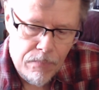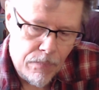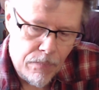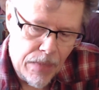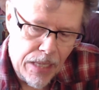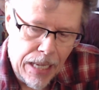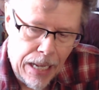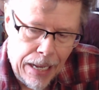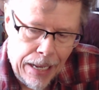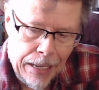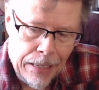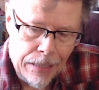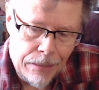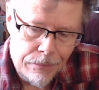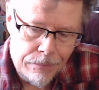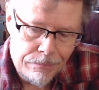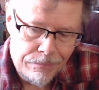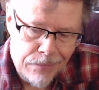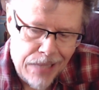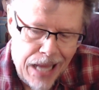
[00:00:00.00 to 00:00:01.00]

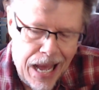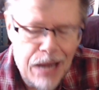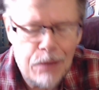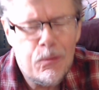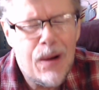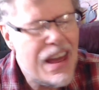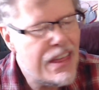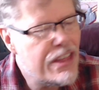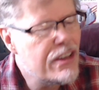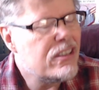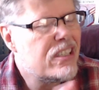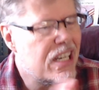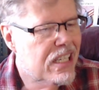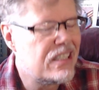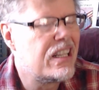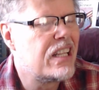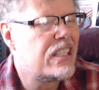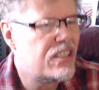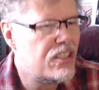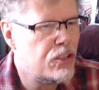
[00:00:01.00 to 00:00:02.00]
I'd rather just
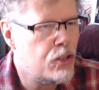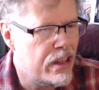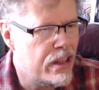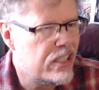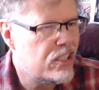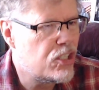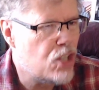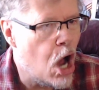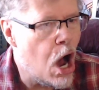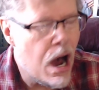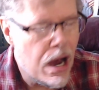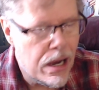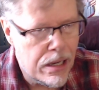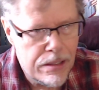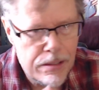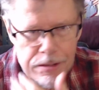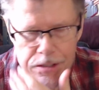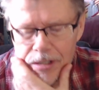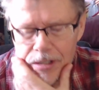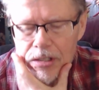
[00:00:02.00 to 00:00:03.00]
listen to the
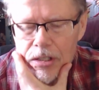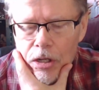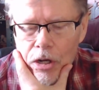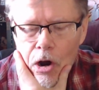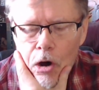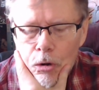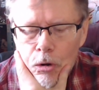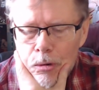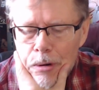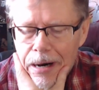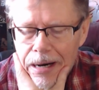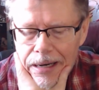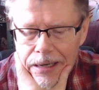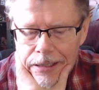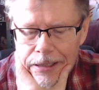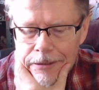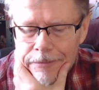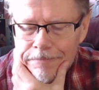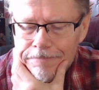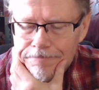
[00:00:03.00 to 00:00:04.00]
songs, you know.
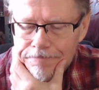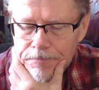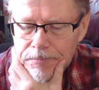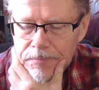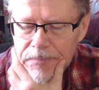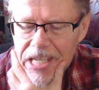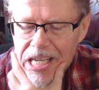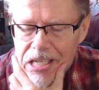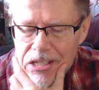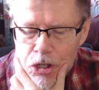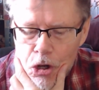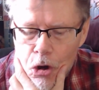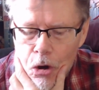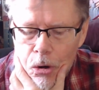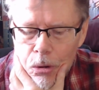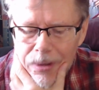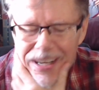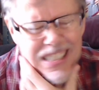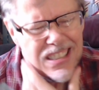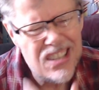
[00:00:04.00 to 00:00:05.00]
So
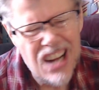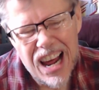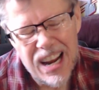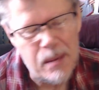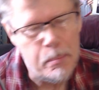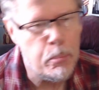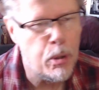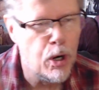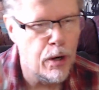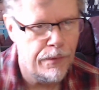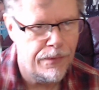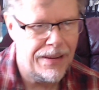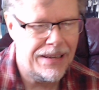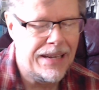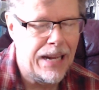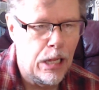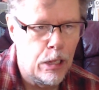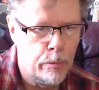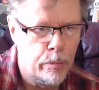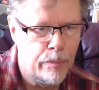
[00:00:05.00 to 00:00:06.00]
it's not a perfect
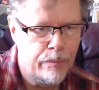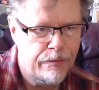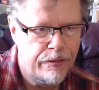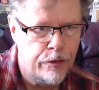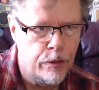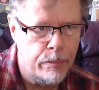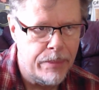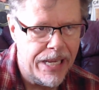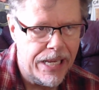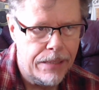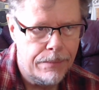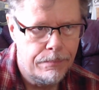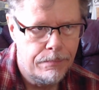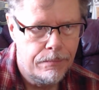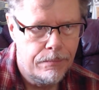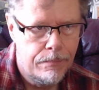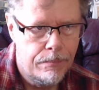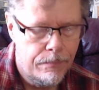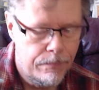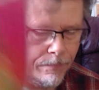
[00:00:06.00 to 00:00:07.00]
album for me.
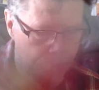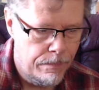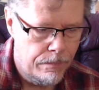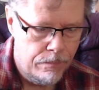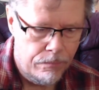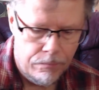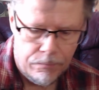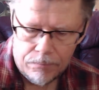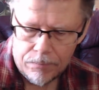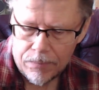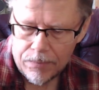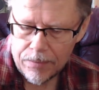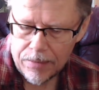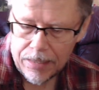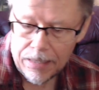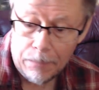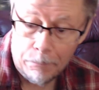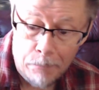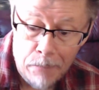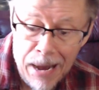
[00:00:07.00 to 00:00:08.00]

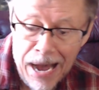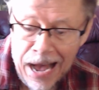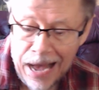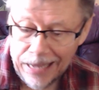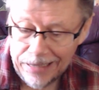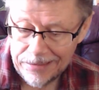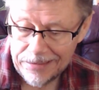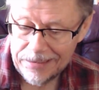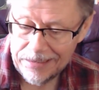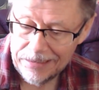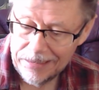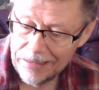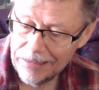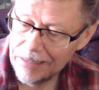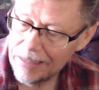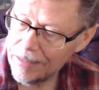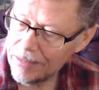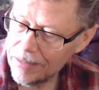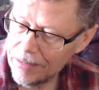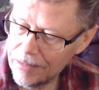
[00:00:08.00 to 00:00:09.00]
But
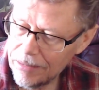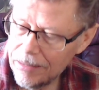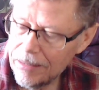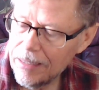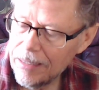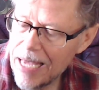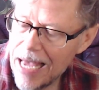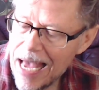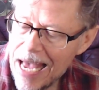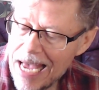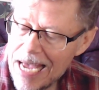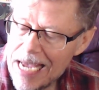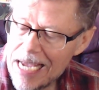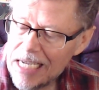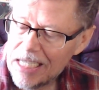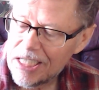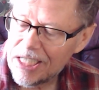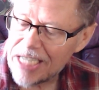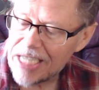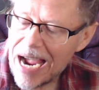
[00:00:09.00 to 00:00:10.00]

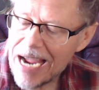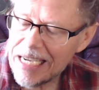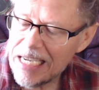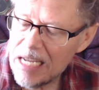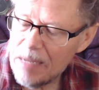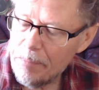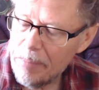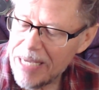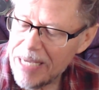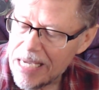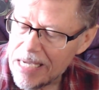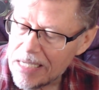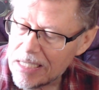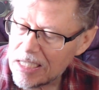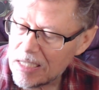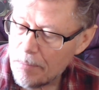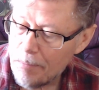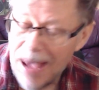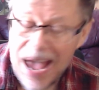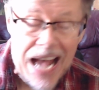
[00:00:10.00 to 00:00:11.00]
Shiny
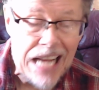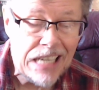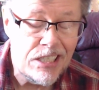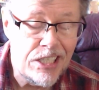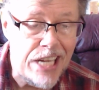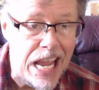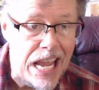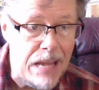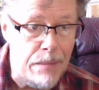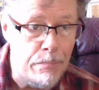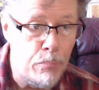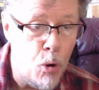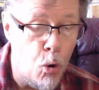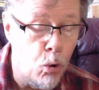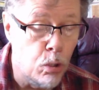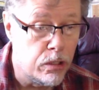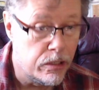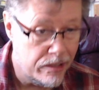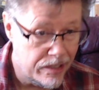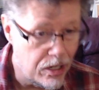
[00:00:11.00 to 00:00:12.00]
Beast, Bat Chain
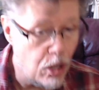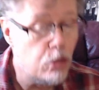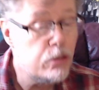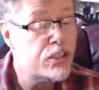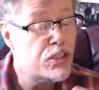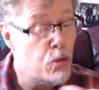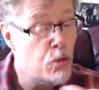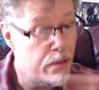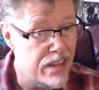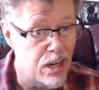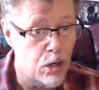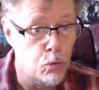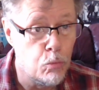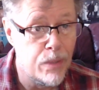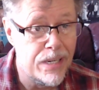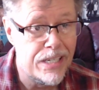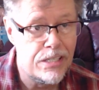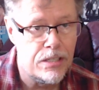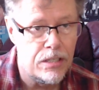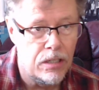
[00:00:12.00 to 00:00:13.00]
Puller, and also the
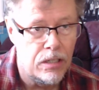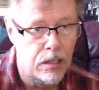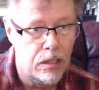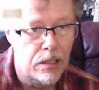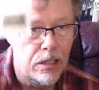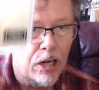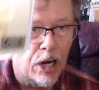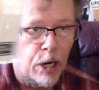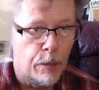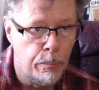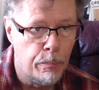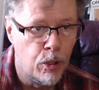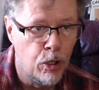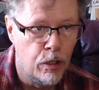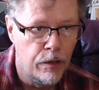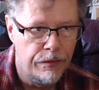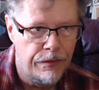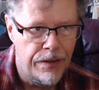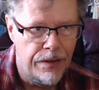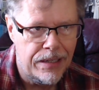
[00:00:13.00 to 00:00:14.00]
original are
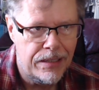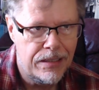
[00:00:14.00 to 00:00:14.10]
perfect.